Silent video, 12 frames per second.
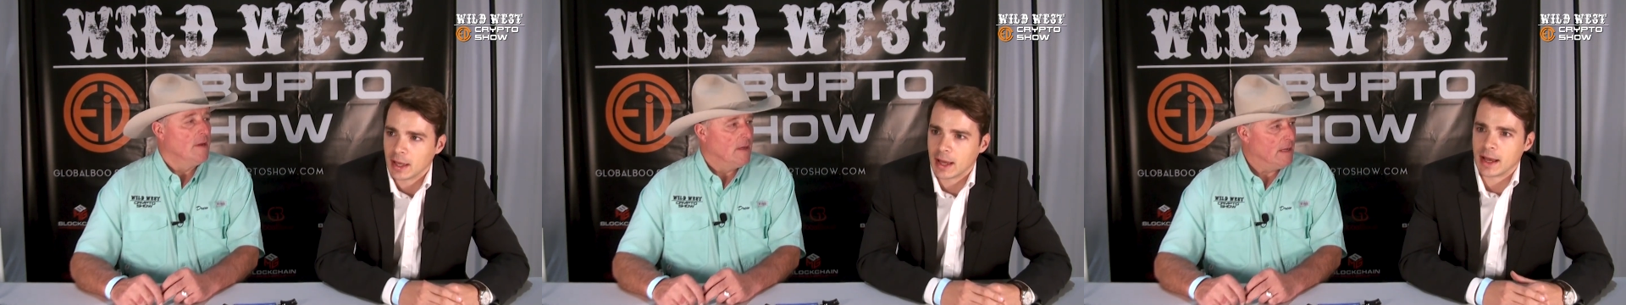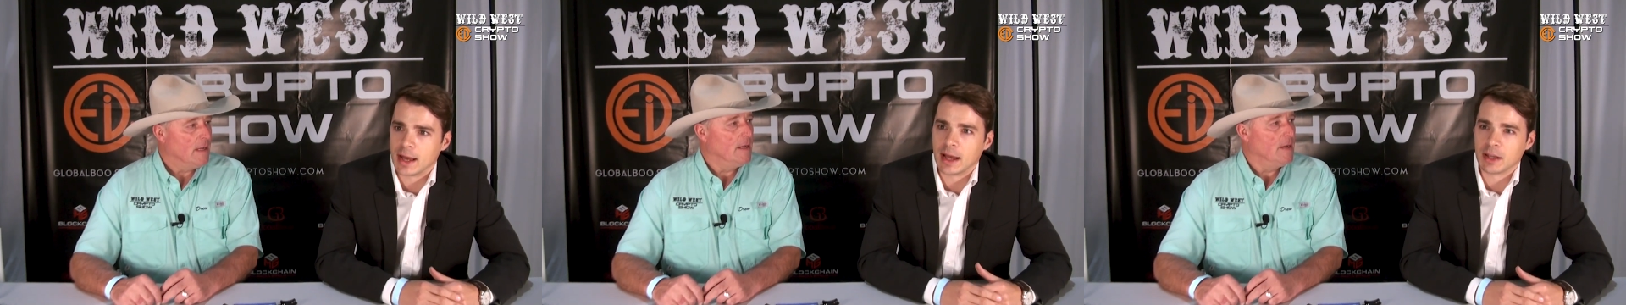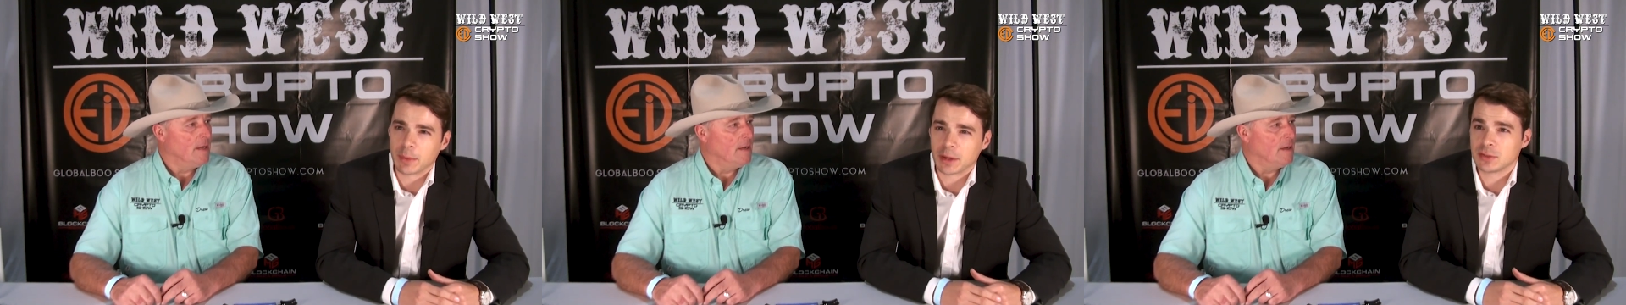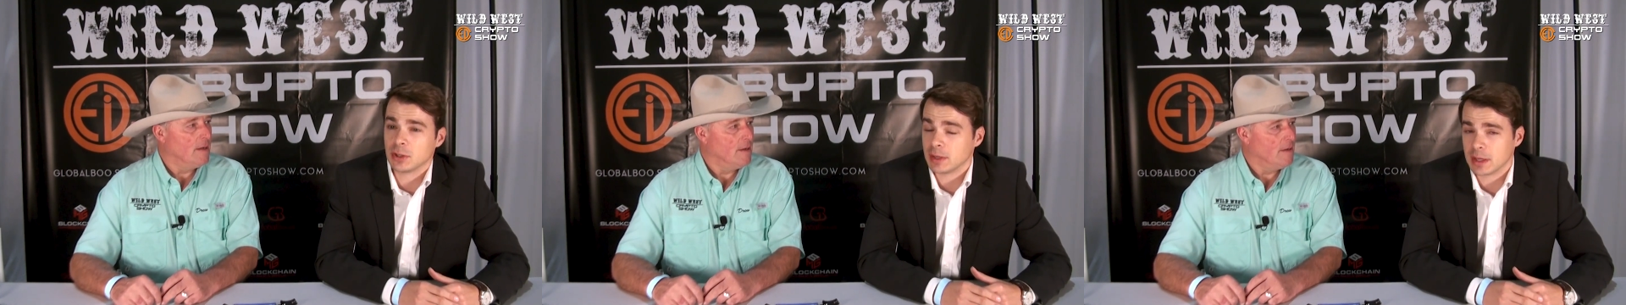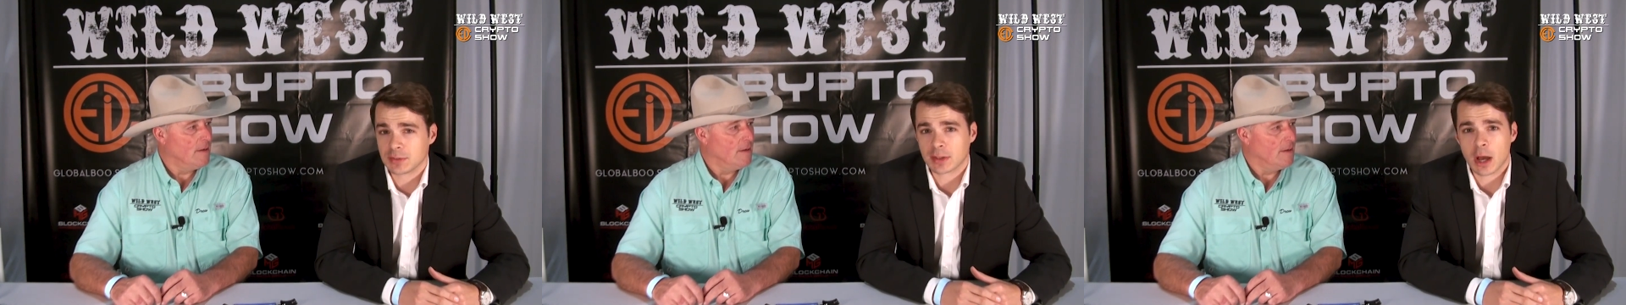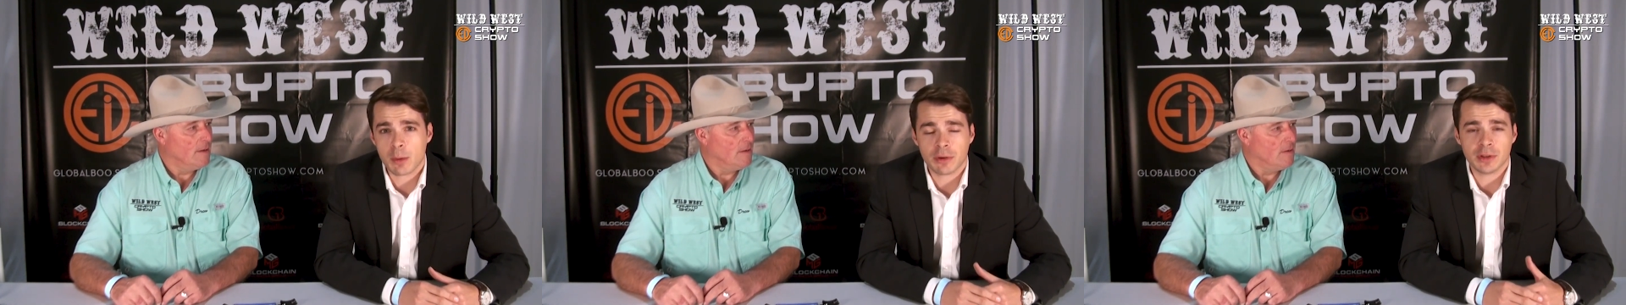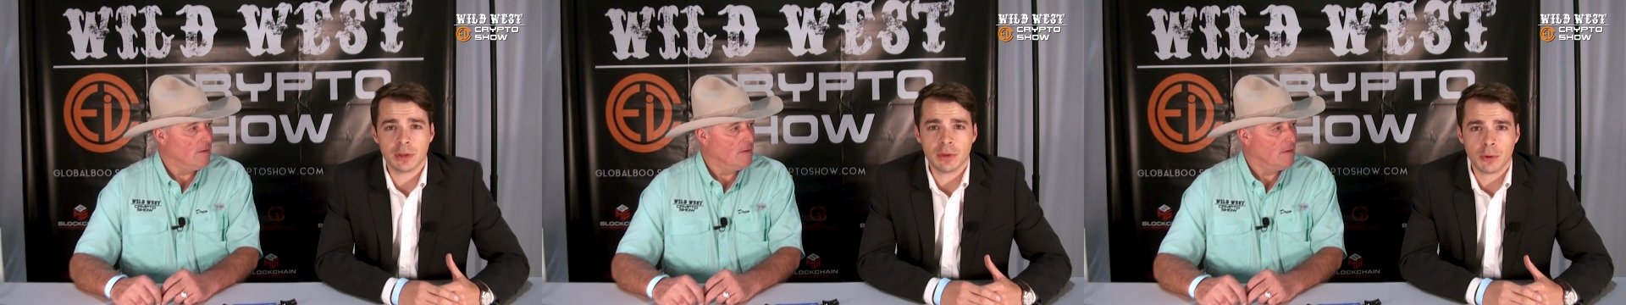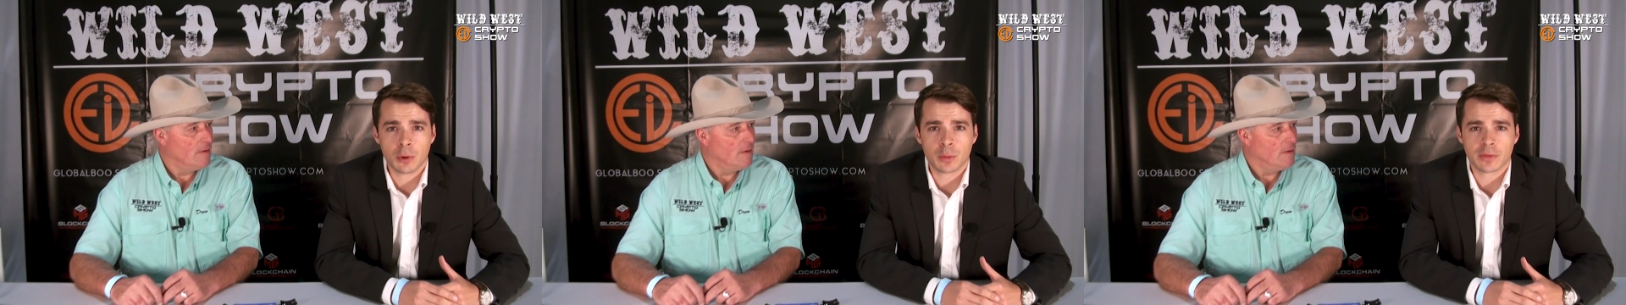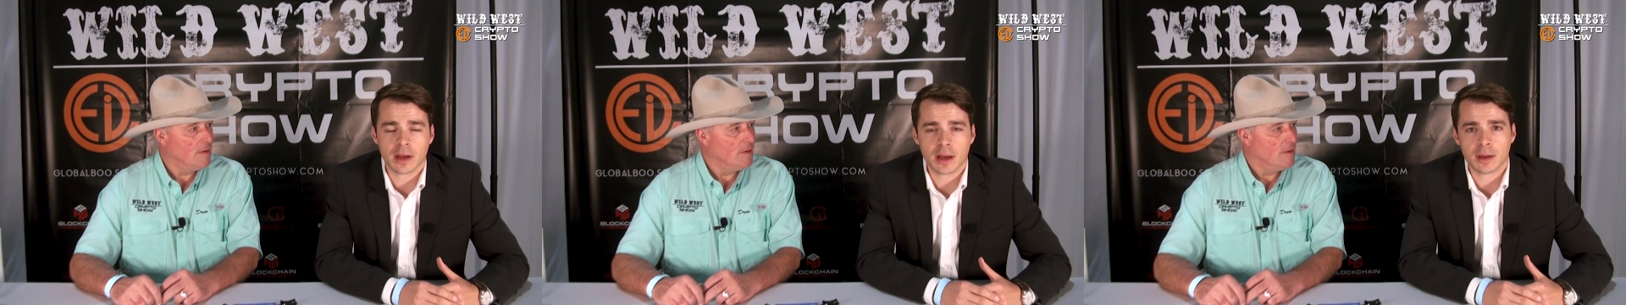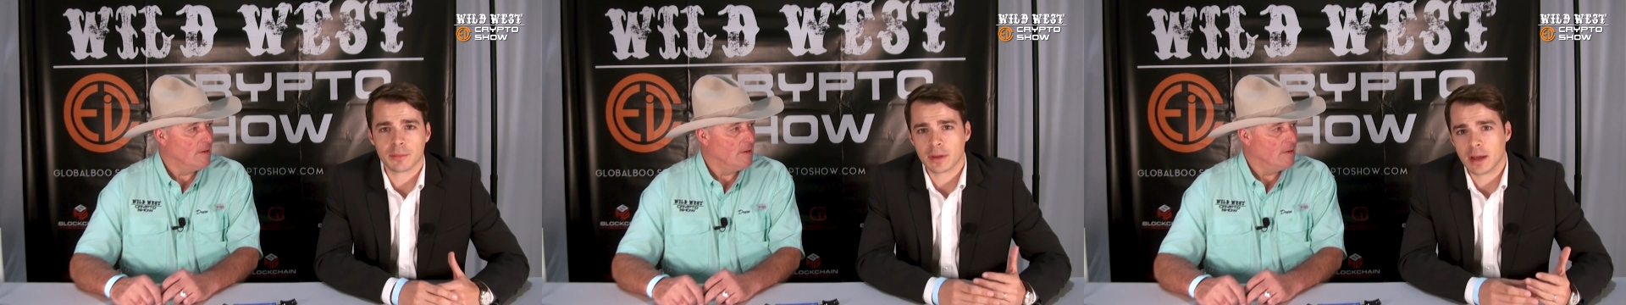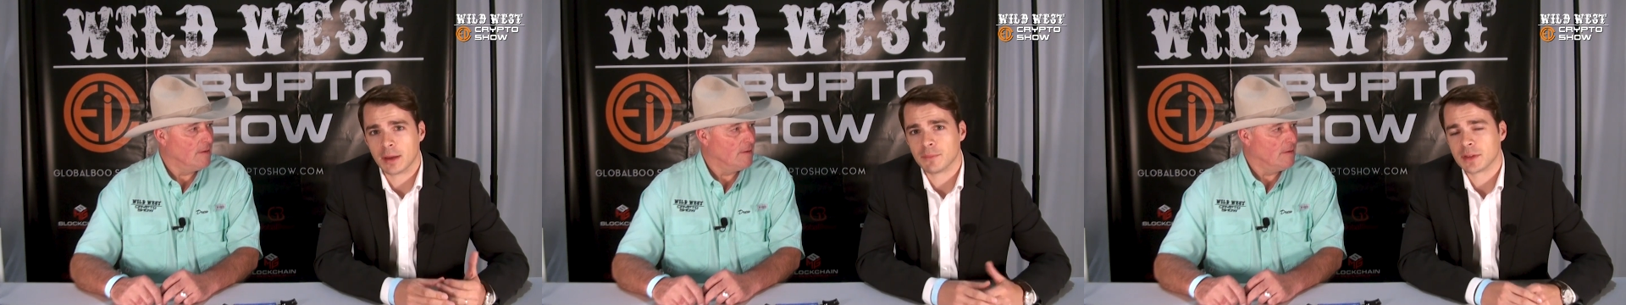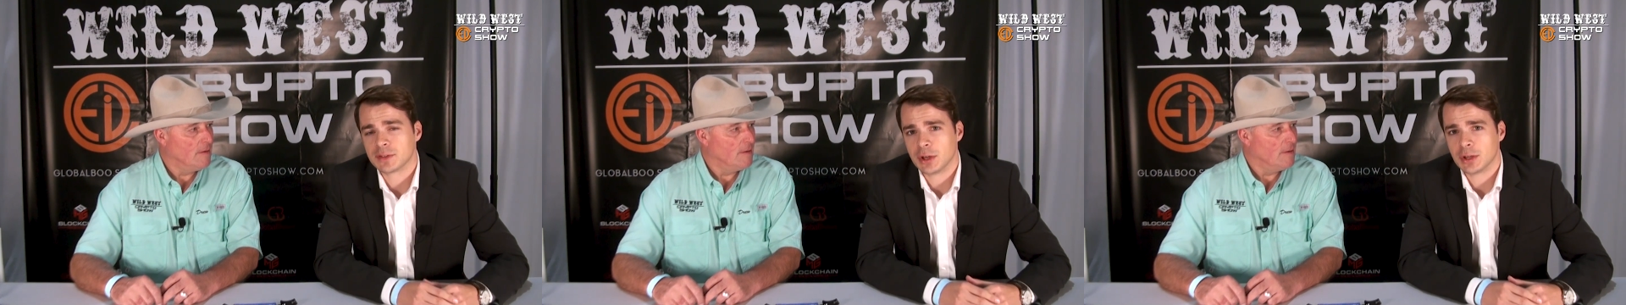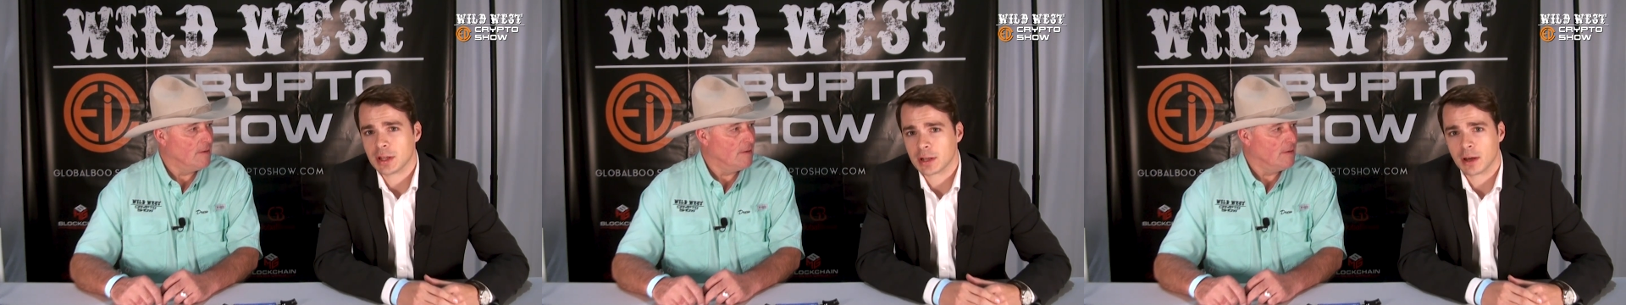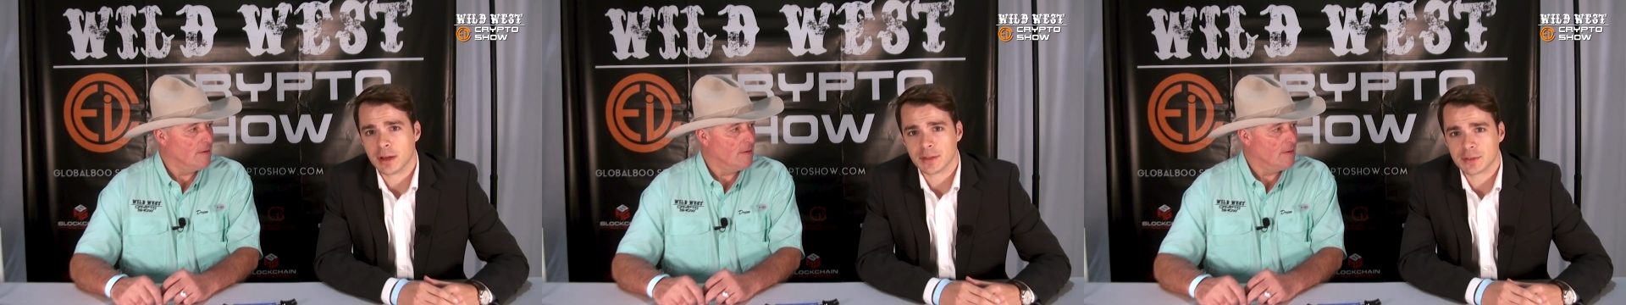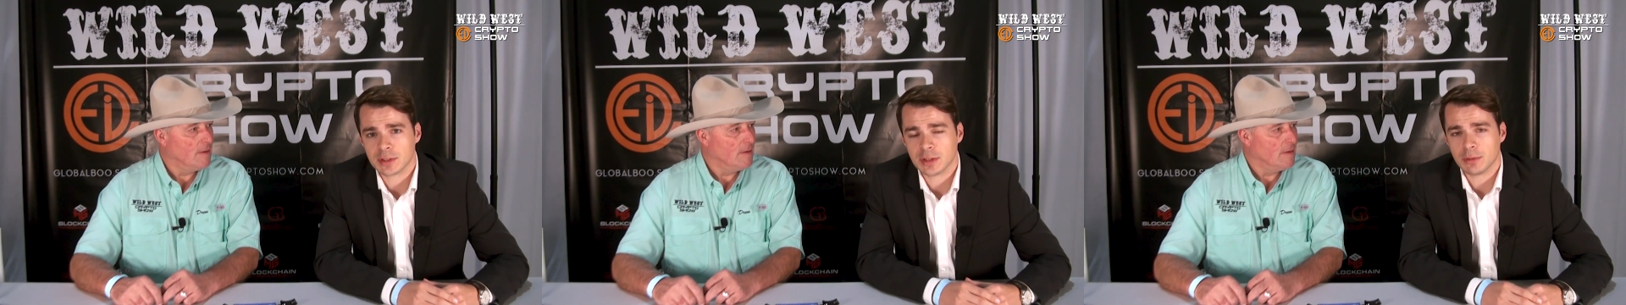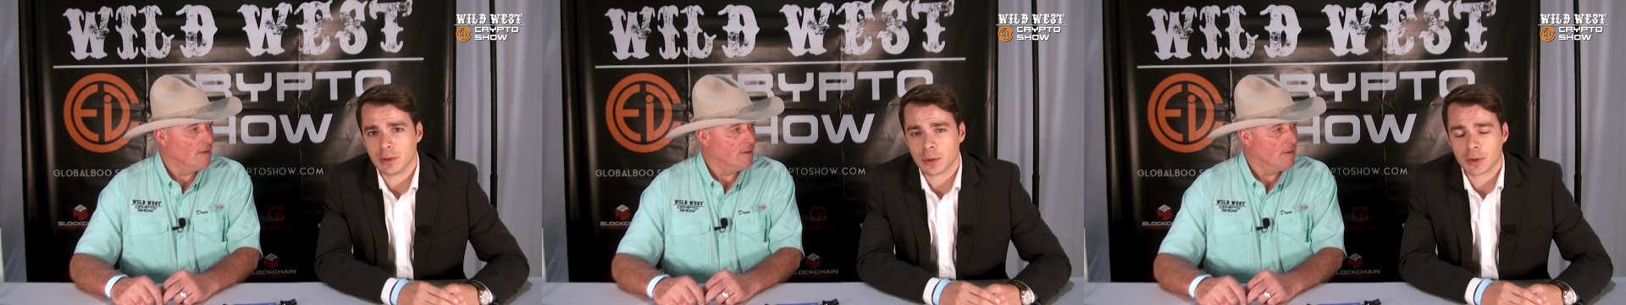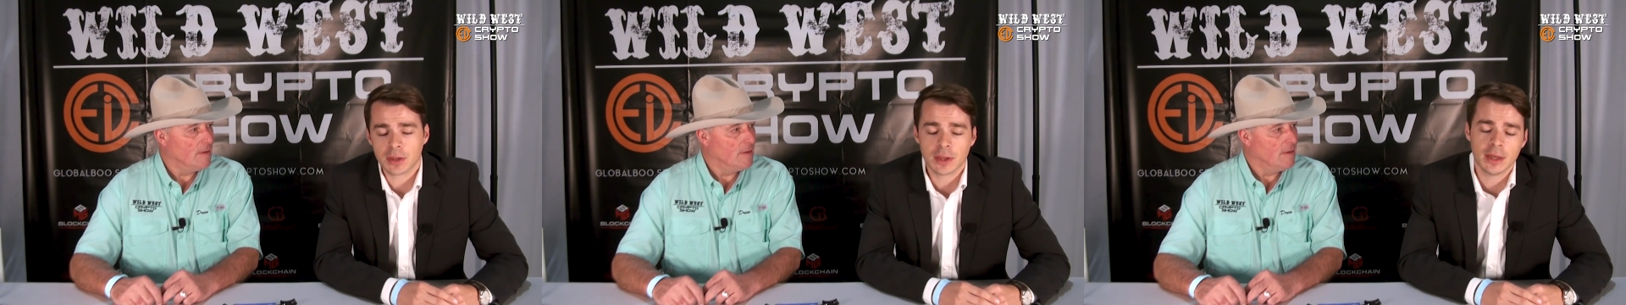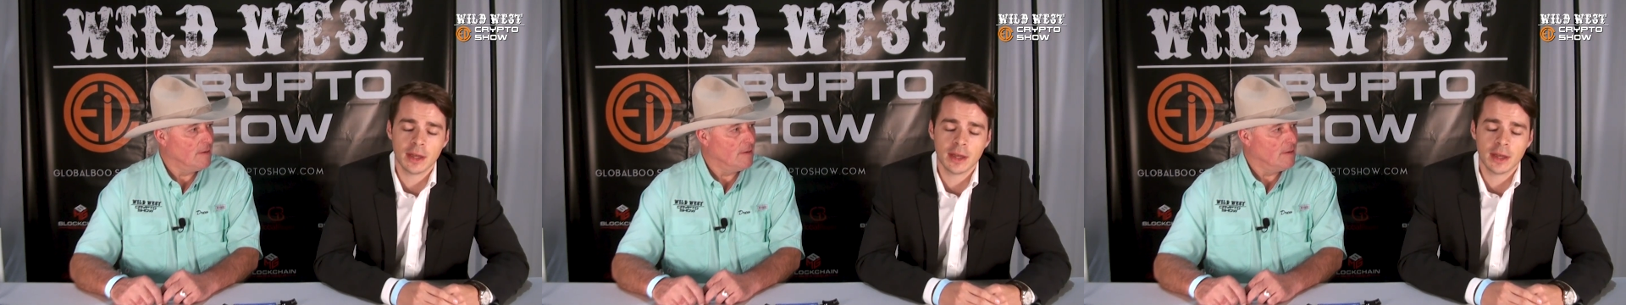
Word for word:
Speaker 1: and about two years ago we were in New York with our uh, attorney clients in New York,